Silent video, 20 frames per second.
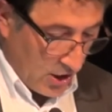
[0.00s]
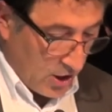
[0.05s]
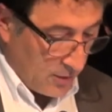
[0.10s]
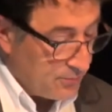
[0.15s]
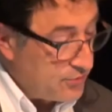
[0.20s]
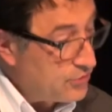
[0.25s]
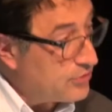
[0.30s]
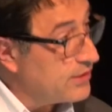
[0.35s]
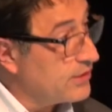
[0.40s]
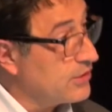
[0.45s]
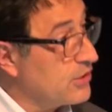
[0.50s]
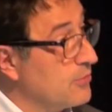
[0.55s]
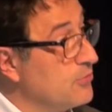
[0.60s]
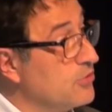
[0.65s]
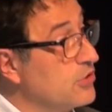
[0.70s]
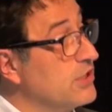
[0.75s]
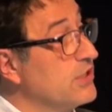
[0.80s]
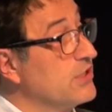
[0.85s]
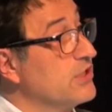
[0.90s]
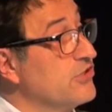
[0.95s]
computer and
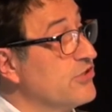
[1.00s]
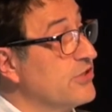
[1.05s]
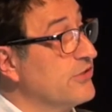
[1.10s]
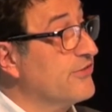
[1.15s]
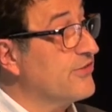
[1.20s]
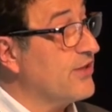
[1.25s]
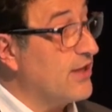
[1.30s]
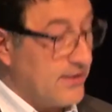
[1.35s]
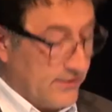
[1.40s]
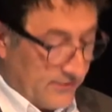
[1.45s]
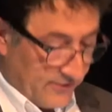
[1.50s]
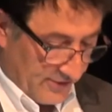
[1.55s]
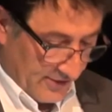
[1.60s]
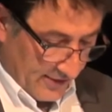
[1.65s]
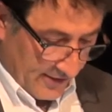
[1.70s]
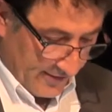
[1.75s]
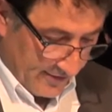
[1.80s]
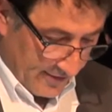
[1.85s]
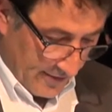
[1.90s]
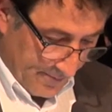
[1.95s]
communication
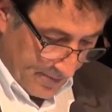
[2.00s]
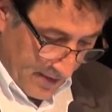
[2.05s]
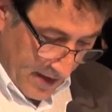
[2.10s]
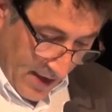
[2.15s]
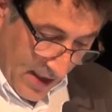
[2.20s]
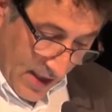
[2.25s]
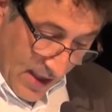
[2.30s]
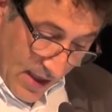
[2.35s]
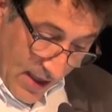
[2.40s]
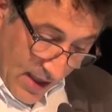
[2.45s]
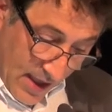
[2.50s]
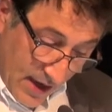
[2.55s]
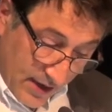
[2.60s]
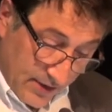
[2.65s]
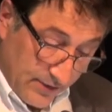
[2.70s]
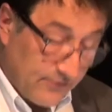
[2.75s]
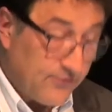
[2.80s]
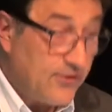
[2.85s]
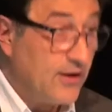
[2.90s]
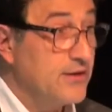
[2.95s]
sciences,
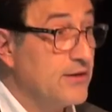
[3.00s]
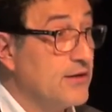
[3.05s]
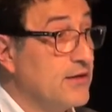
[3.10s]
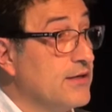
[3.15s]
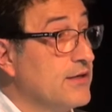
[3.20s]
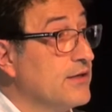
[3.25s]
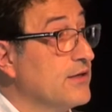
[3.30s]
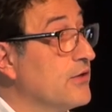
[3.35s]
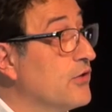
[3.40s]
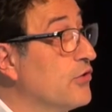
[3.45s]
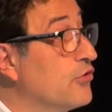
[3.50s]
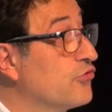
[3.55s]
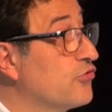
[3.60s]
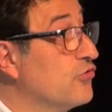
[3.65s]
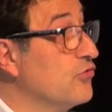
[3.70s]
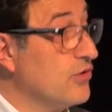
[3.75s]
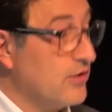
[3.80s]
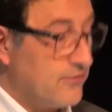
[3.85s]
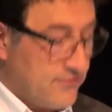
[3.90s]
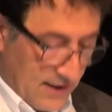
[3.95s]
and finally, a
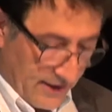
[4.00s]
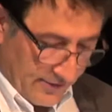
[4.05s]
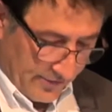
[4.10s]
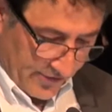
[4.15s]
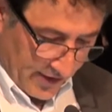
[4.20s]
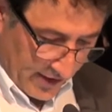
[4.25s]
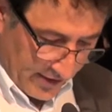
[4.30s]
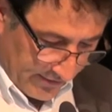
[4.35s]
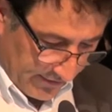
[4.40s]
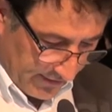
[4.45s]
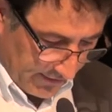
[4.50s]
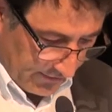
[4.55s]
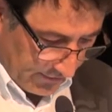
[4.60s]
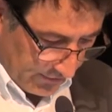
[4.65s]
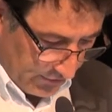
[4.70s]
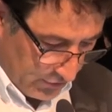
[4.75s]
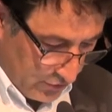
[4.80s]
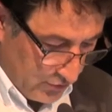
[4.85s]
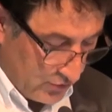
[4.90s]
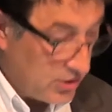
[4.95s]
school of life sciences.
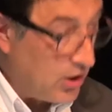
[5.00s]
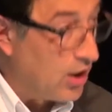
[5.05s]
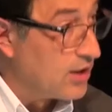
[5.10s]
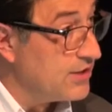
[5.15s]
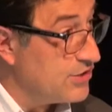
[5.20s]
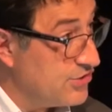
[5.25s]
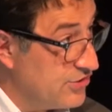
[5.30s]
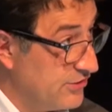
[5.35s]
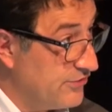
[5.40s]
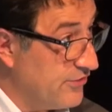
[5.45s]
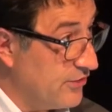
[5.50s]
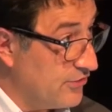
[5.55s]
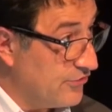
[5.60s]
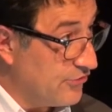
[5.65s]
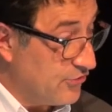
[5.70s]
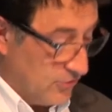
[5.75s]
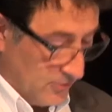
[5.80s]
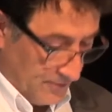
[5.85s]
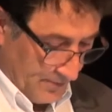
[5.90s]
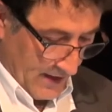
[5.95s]
Two colleges
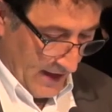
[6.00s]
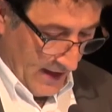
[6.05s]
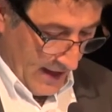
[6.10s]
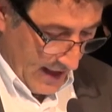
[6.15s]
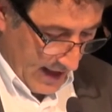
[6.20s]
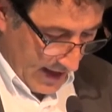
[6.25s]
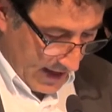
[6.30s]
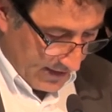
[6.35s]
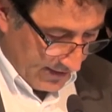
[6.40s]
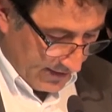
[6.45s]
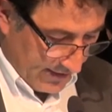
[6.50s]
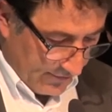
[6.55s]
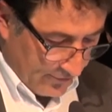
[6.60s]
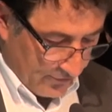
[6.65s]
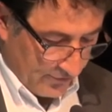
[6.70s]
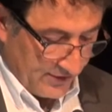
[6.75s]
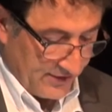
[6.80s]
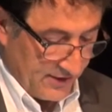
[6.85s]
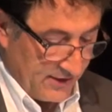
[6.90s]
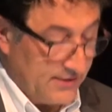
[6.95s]
also, and
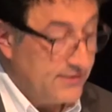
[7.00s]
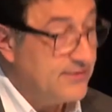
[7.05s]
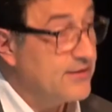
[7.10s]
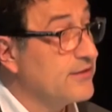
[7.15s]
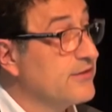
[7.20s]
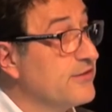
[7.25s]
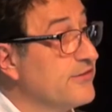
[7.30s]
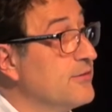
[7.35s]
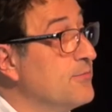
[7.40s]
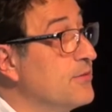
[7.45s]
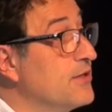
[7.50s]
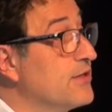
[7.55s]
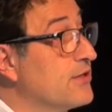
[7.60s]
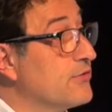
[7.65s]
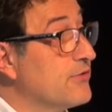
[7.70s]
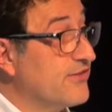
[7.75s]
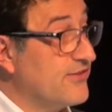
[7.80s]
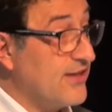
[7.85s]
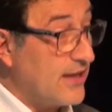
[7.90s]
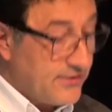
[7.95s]
different
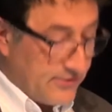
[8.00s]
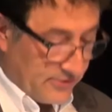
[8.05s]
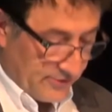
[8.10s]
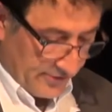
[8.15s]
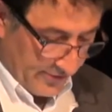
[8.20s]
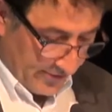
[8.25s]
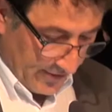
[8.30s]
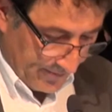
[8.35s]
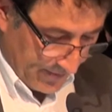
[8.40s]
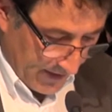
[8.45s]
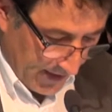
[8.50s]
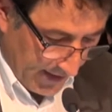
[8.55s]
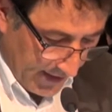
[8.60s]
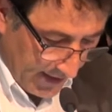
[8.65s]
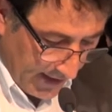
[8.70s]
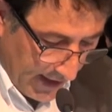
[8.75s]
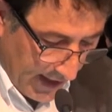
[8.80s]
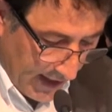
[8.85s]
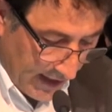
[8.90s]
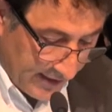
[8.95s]
interdisciplinary centers,
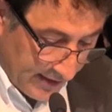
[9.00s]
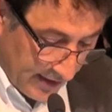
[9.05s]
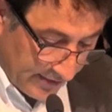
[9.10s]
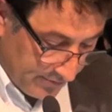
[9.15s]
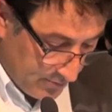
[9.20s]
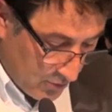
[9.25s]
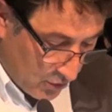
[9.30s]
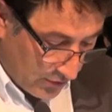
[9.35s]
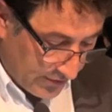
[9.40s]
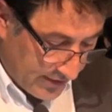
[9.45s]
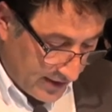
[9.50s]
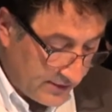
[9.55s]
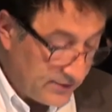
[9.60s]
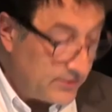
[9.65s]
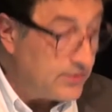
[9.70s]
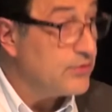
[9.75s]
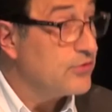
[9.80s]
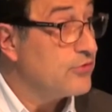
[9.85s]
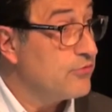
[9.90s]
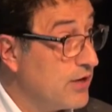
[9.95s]
and there's more
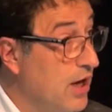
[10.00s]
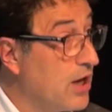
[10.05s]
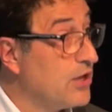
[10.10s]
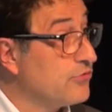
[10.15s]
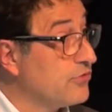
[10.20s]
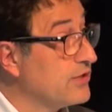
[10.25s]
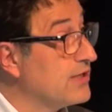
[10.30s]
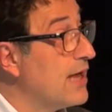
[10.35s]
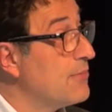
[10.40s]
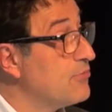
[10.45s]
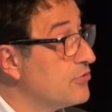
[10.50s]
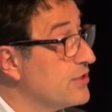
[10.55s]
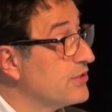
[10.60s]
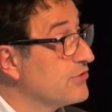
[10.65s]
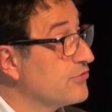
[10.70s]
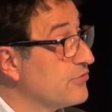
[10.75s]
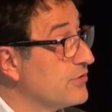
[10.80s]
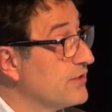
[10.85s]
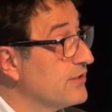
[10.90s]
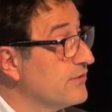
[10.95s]
than 300
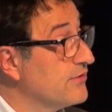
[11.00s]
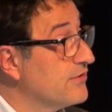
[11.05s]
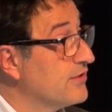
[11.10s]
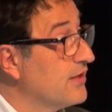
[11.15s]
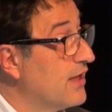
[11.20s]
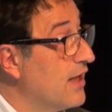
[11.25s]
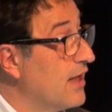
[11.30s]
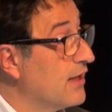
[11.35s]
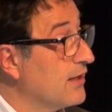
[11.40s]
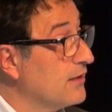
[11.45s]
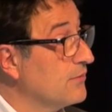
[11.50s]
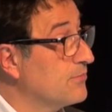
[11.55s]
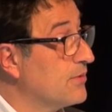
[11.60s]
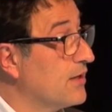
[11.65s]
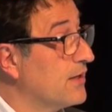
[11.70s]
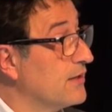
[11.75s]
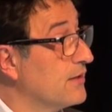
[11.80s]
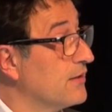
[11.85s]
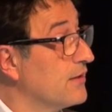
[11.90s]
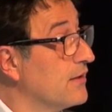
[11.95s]
laboratories held
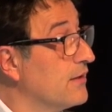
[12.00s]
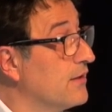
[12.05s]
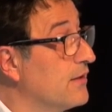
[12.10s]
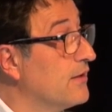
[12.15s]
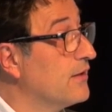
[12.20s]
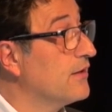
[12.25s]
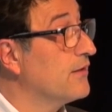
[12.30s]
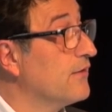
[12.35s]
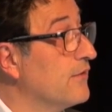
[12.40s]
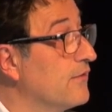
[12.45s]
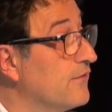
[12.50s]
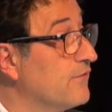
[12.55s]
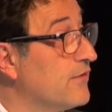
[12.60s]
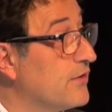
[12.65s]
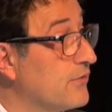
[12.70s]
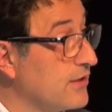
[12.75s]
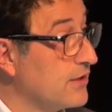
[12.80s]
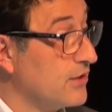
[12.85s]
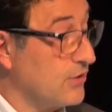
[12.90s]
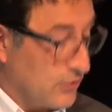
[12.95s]
by uh,
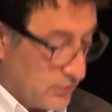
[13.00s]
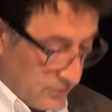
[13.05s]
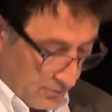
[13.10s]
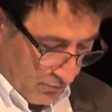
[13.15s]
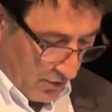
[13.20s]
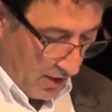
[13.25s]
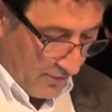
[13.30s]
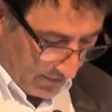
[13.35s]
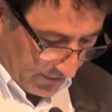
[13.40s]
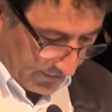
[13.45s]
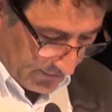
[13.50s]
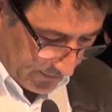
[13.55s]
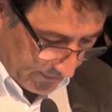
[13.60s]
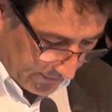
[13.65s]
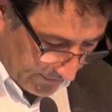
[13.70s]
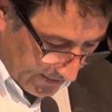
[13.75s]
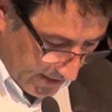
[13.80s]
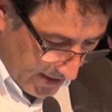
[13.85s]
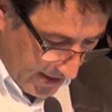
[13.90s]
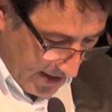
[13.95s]
very good
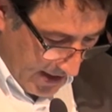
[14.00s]
professors.